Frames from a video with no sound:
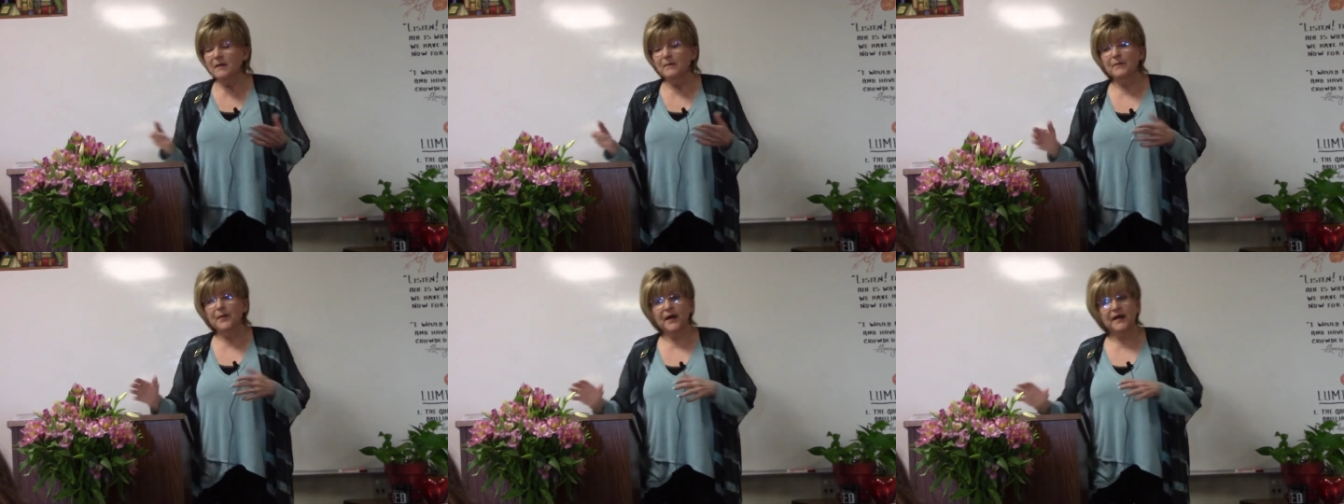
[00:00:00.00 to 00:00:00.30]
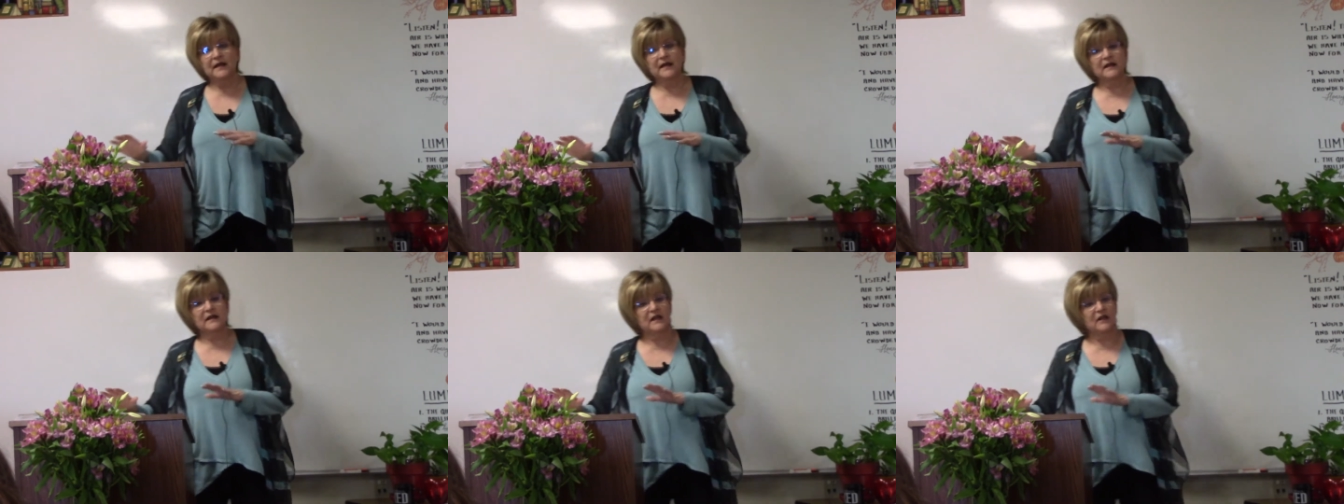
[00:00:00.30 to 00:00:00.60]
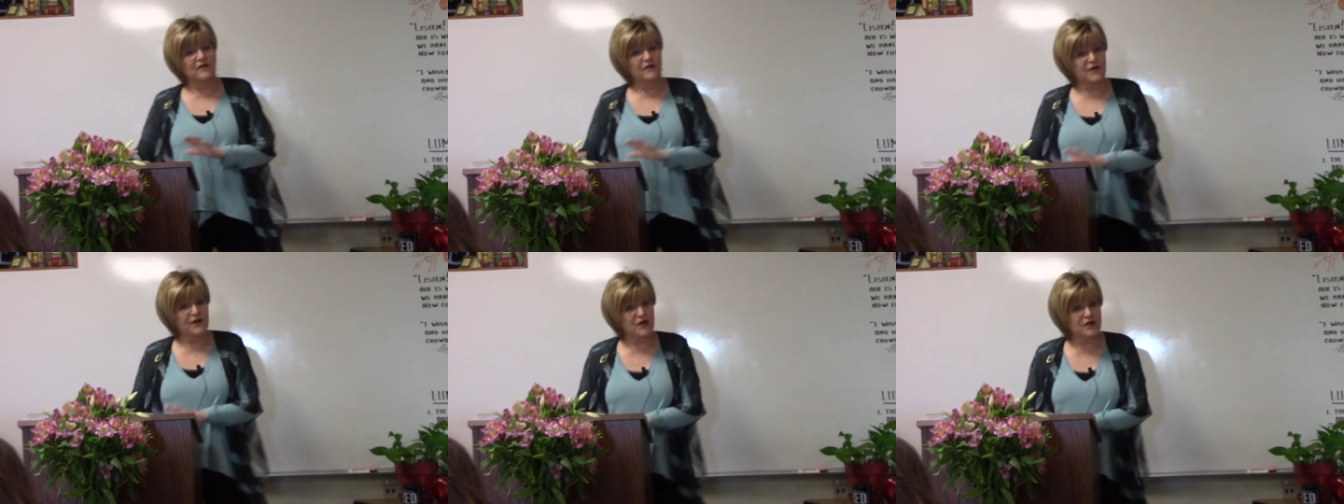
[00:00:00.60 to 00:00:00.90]
But in
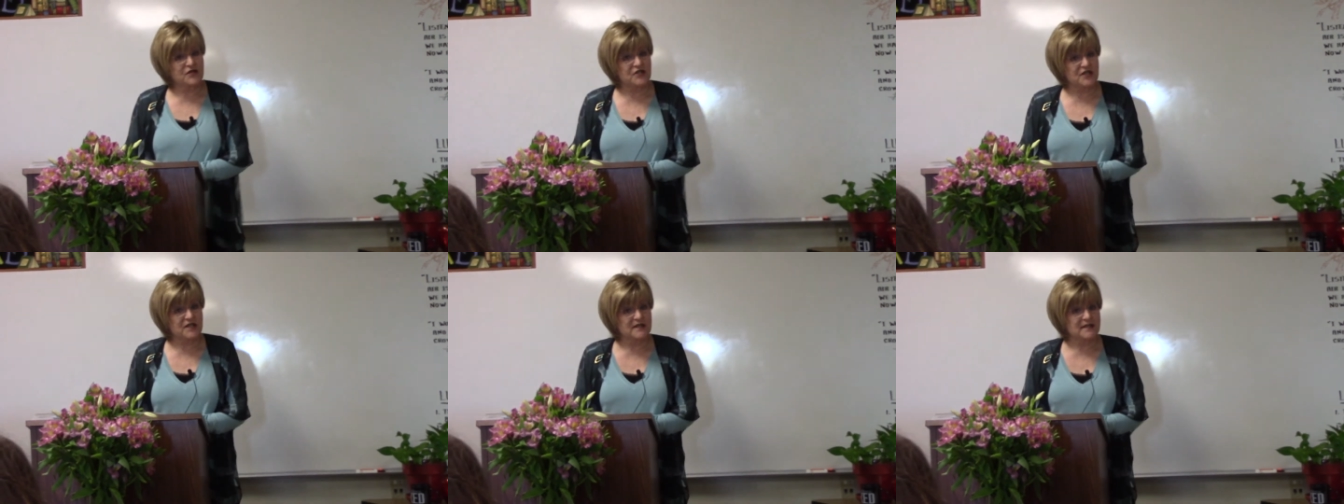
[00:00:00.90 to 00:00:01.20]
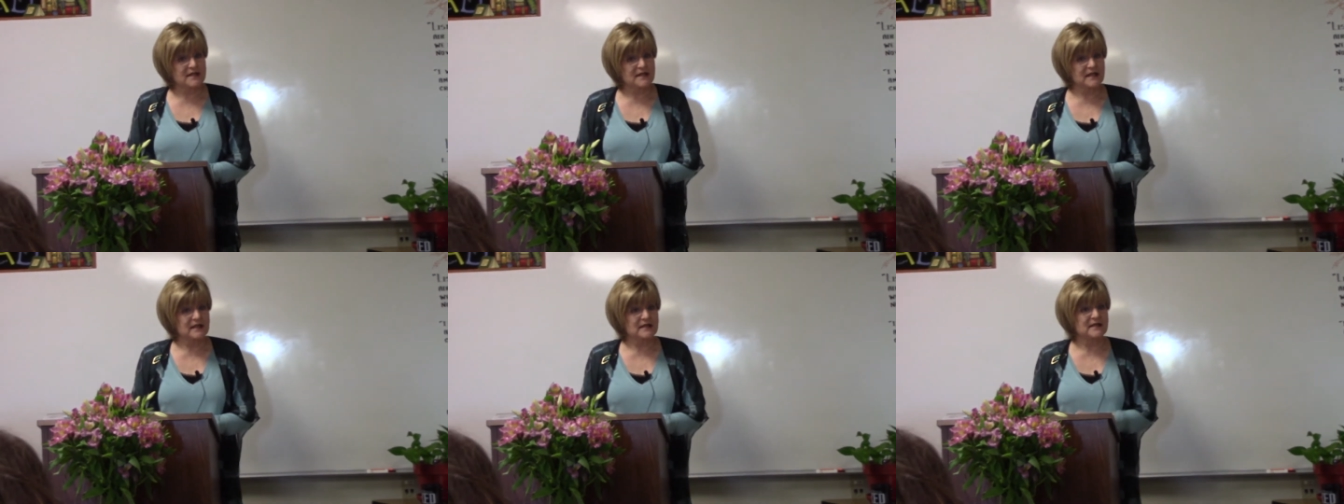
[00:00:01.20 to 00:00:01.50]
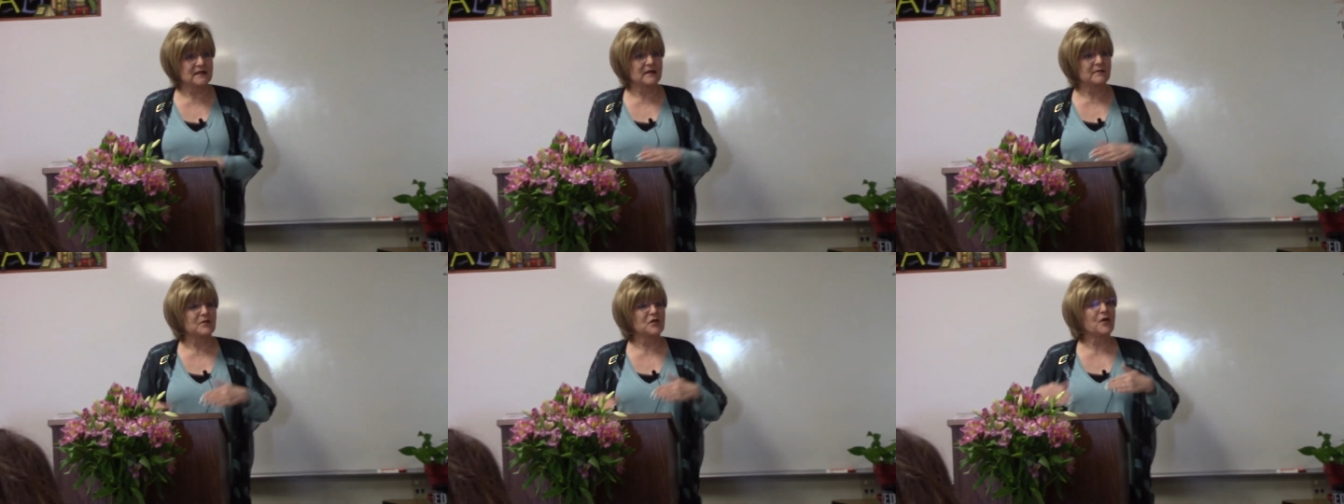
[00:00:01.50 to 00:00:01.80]
Confucius'
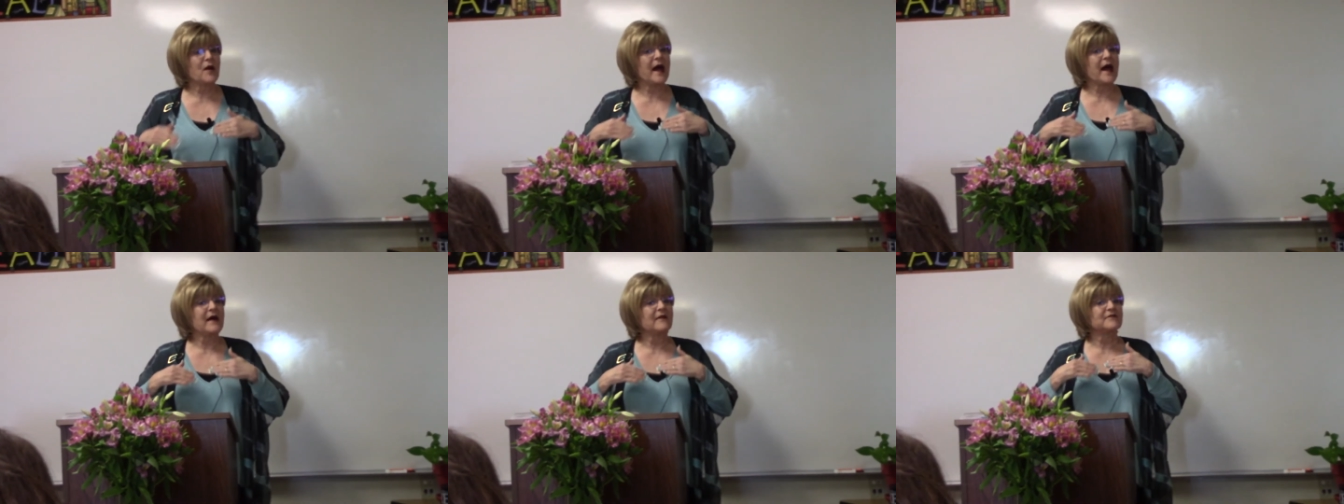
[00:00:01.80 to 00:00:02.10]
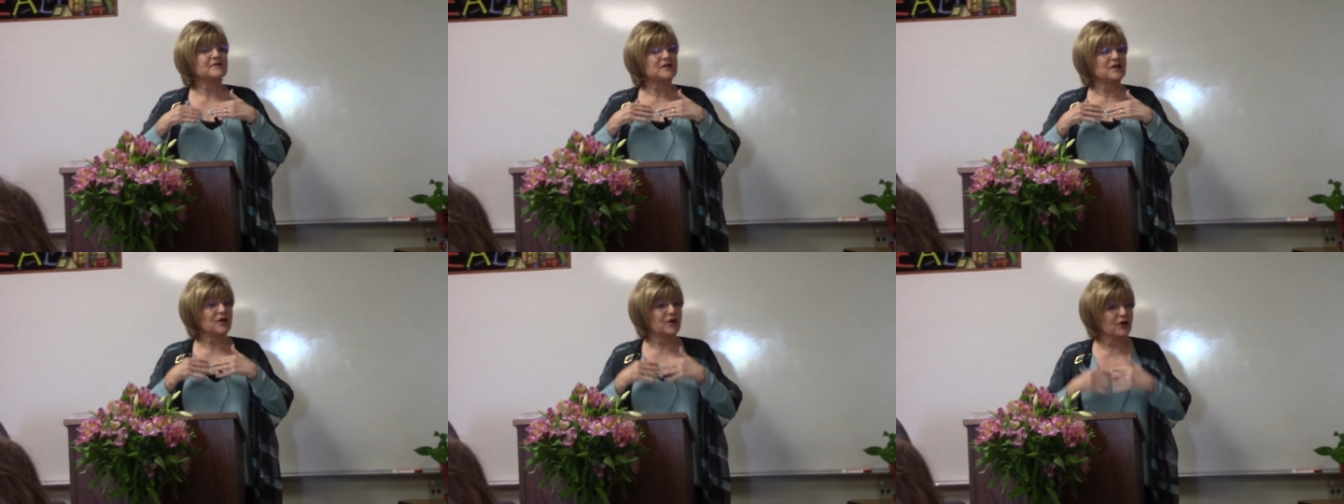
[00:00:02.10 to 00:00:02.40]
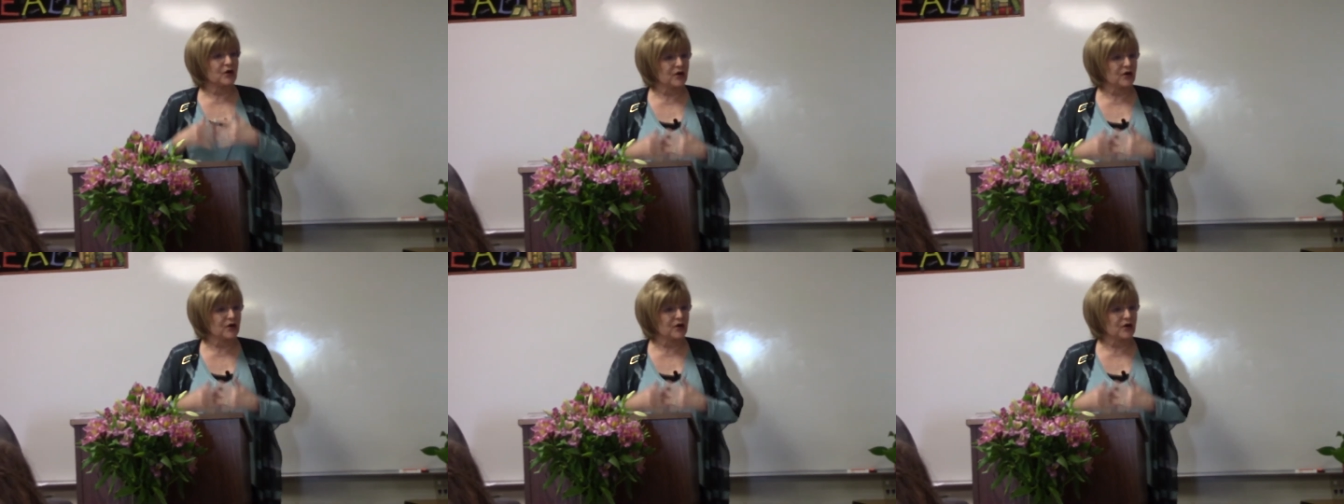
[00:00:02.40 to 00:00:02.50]
system, you have to